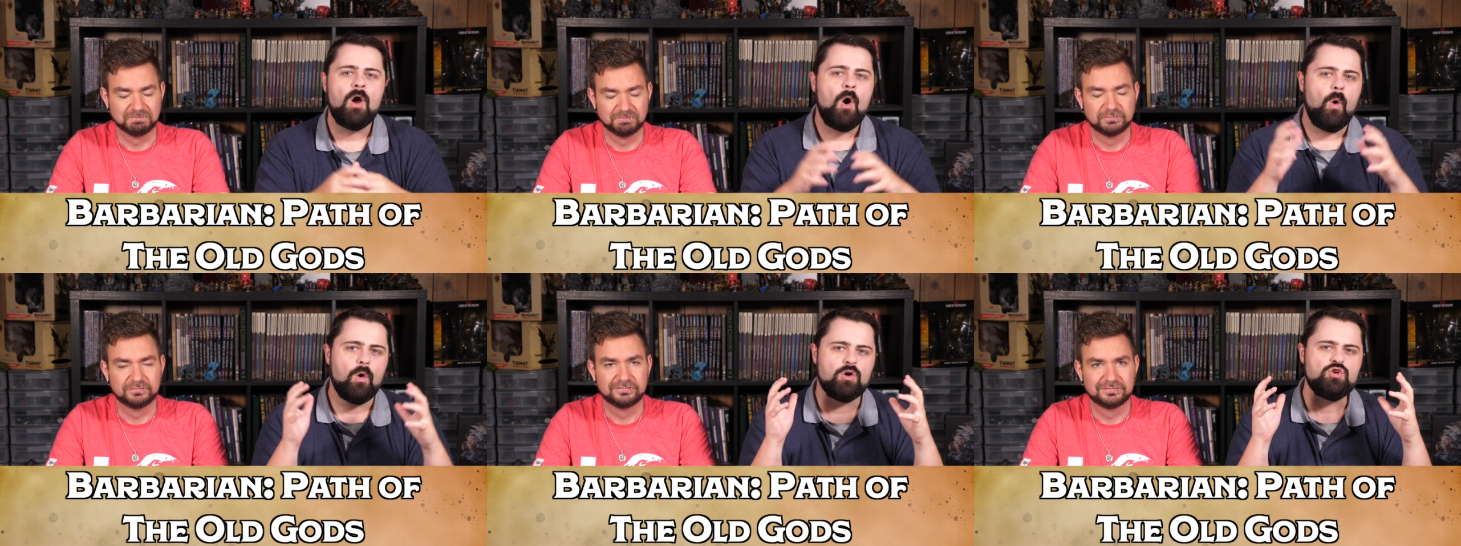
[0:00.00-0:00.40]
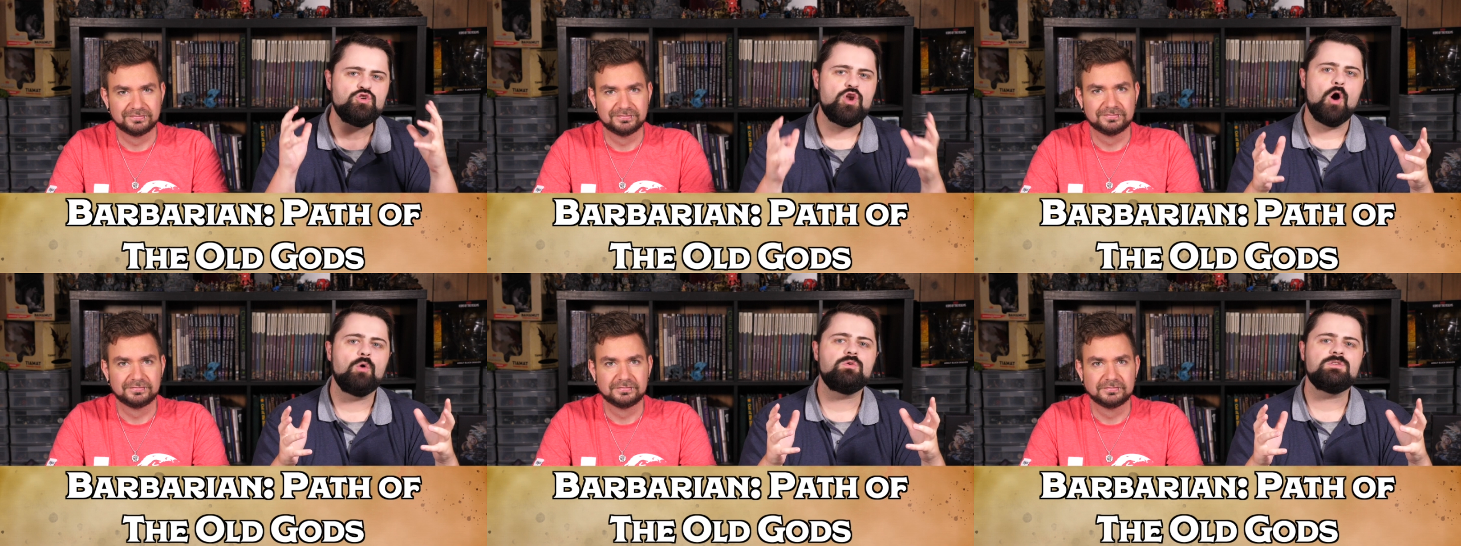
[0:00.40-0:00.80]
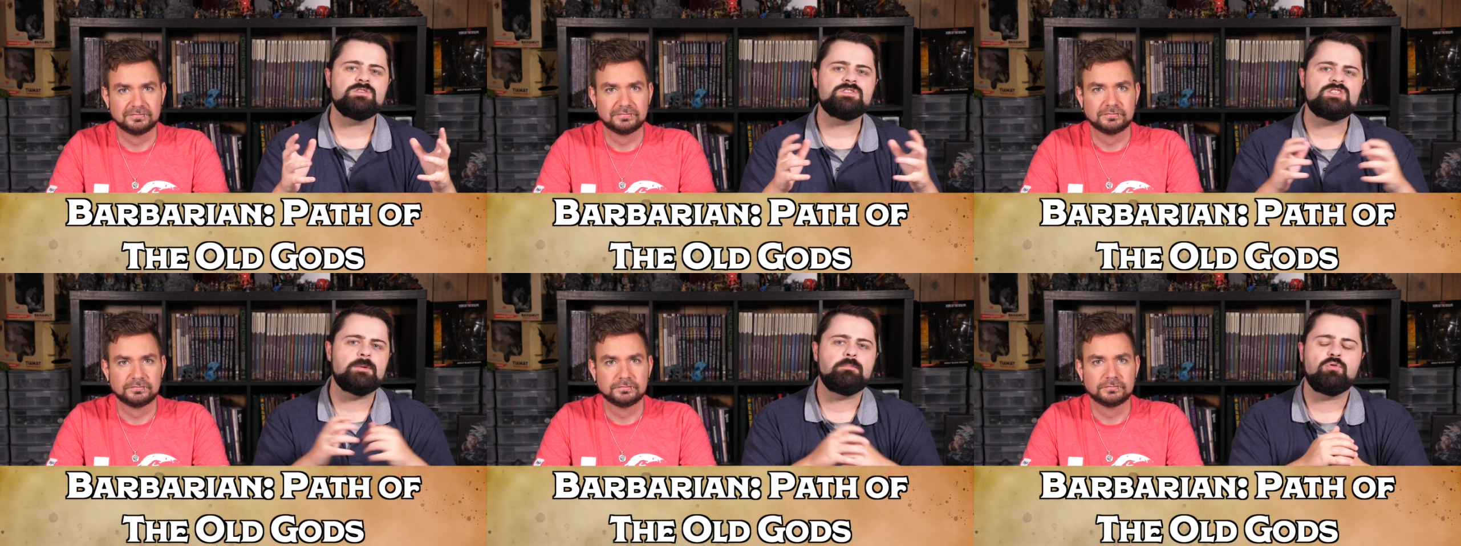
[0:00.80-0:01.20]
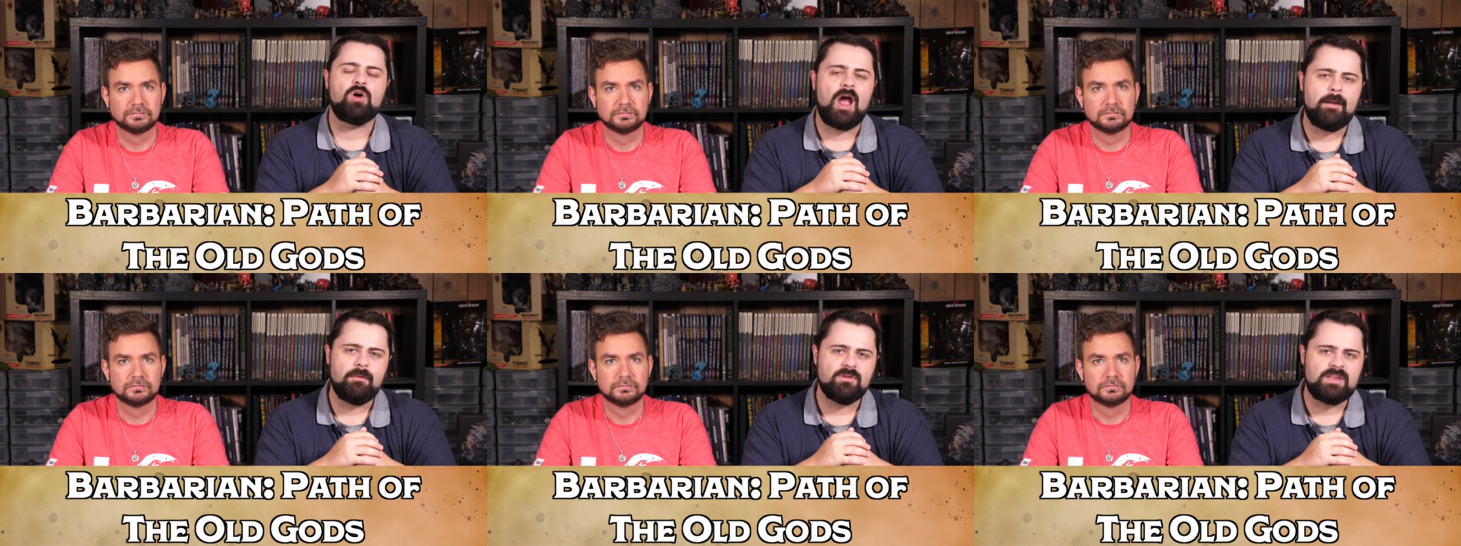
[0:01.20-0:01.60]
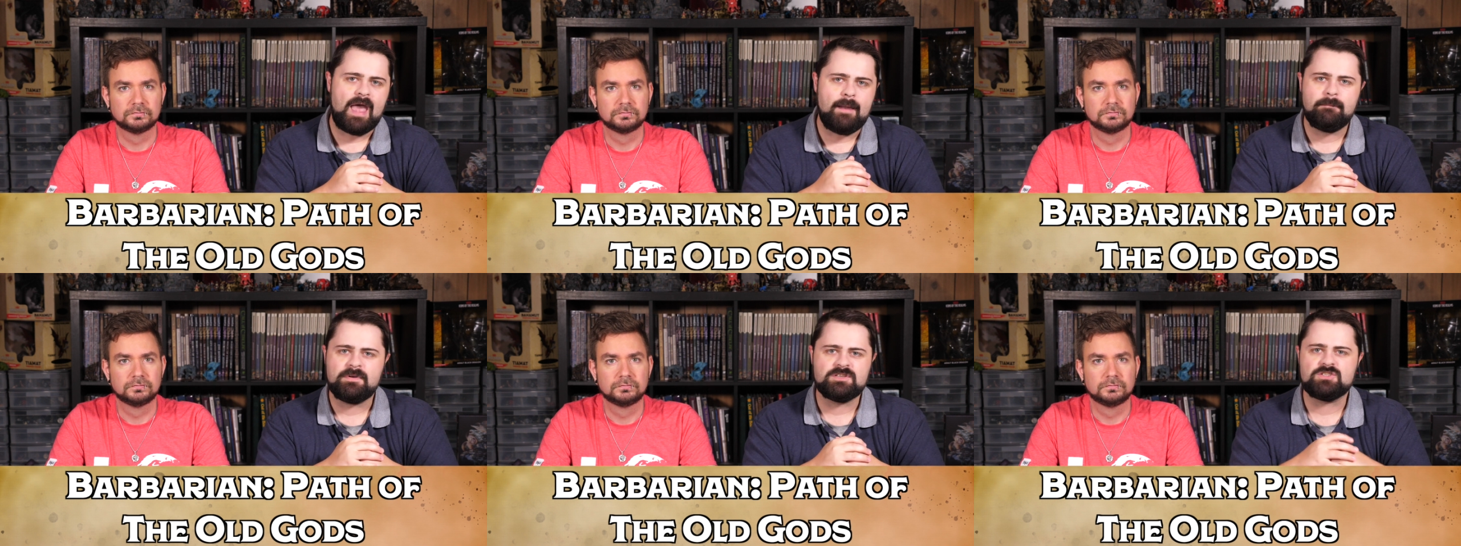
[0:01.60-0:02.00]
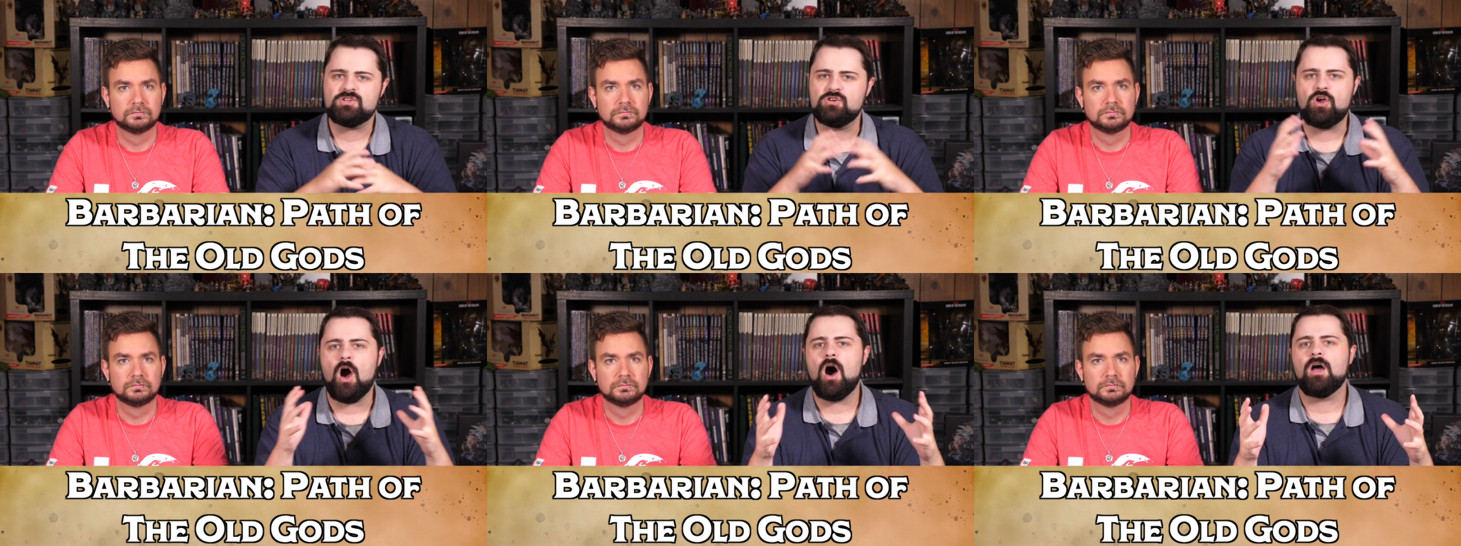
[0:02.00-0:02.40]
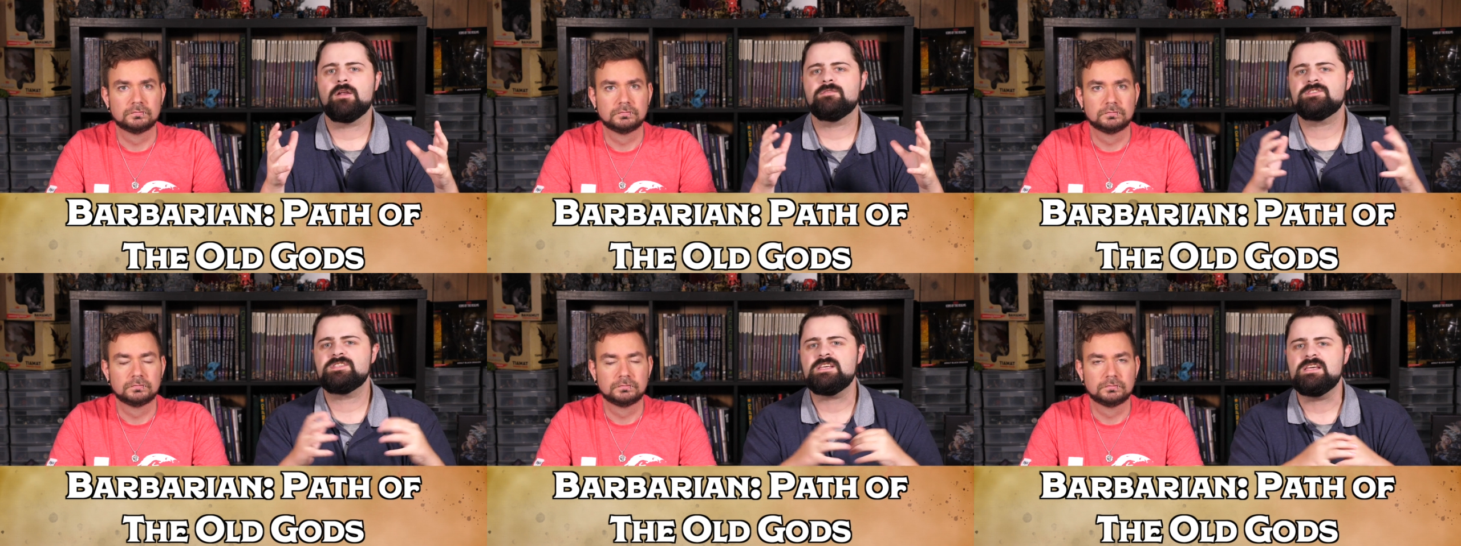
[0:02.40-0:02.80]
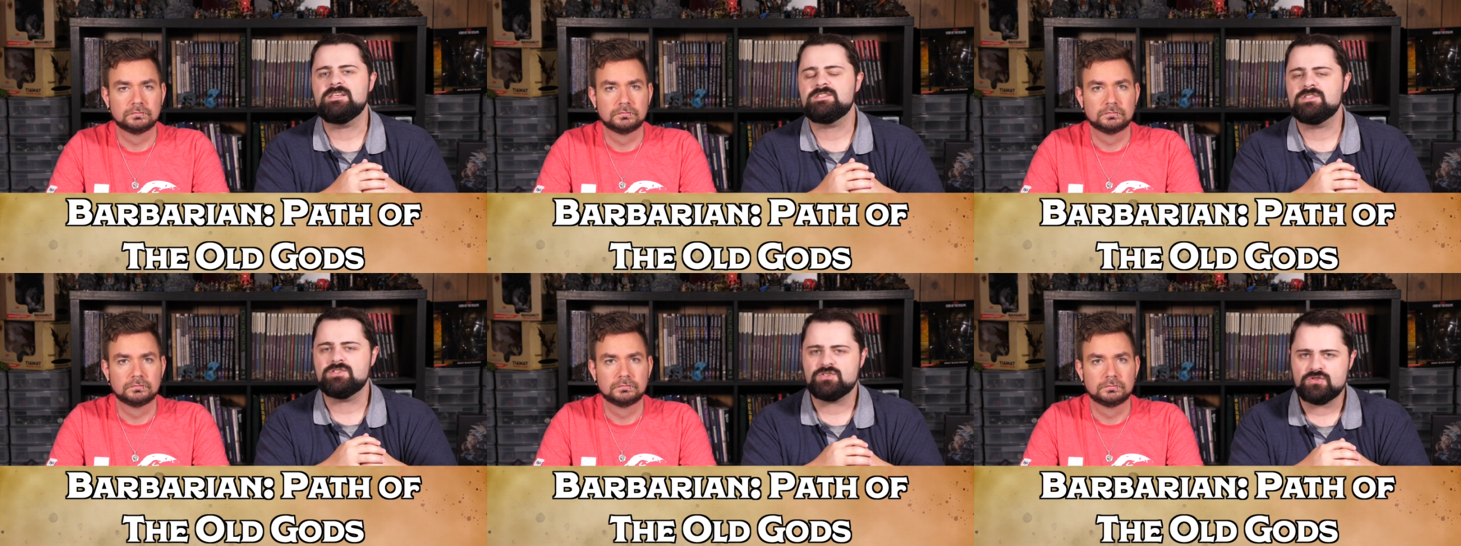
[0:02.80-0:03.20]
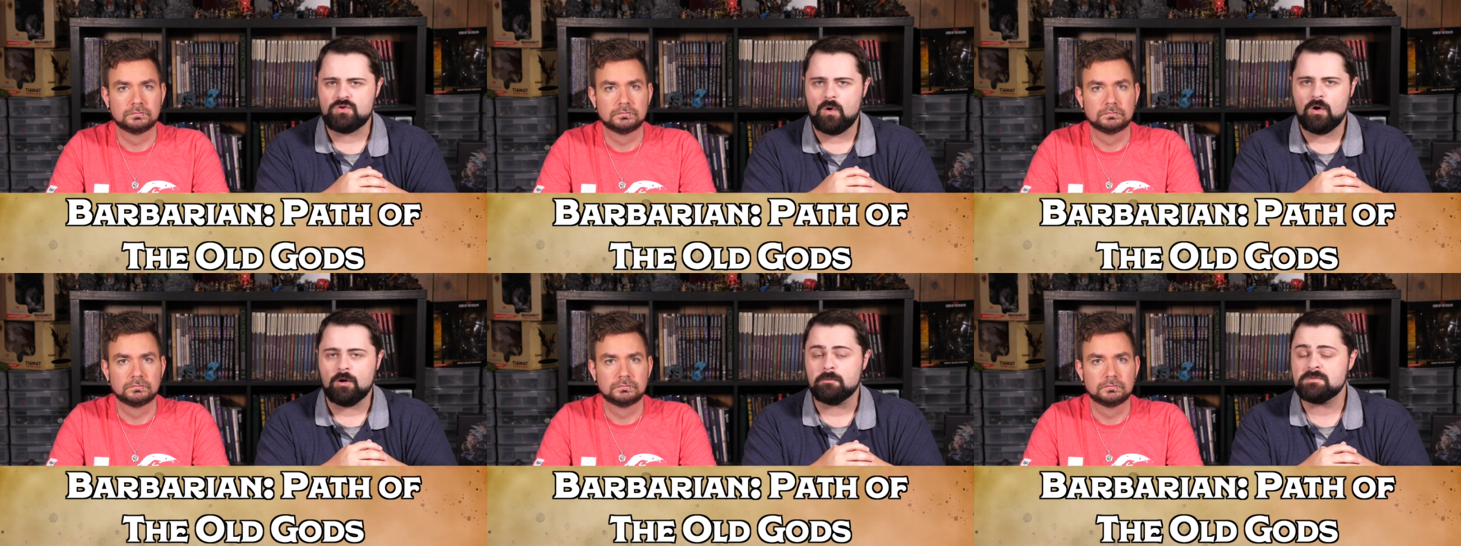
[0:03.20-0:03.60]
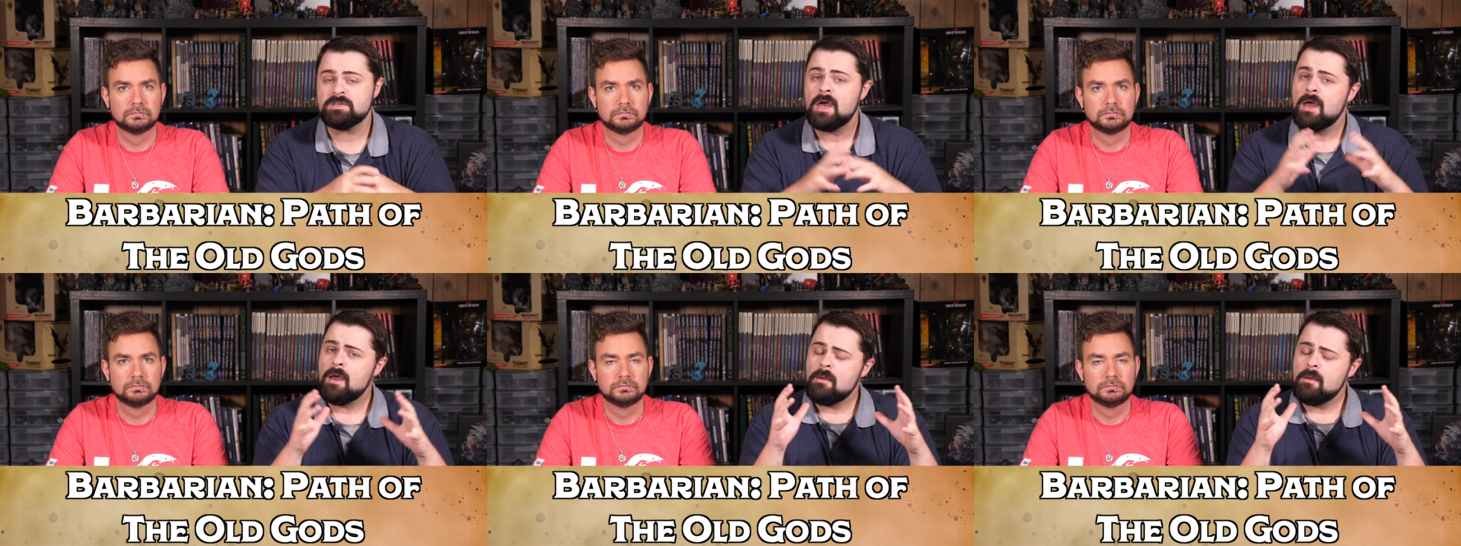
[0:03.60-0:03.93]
Speaker 1: or Nodens, the Primal Tempest, God of Seas and Storms.